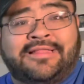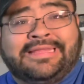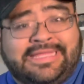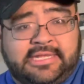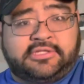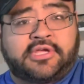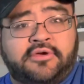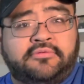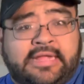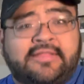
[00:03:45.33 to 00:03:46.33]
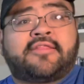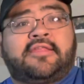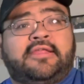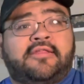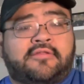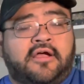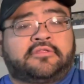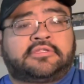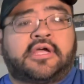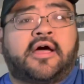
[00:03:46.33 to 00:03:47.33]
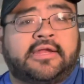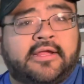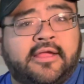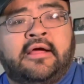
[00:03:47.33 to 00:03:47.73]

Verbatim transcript: leading tone, and C is called the tonic.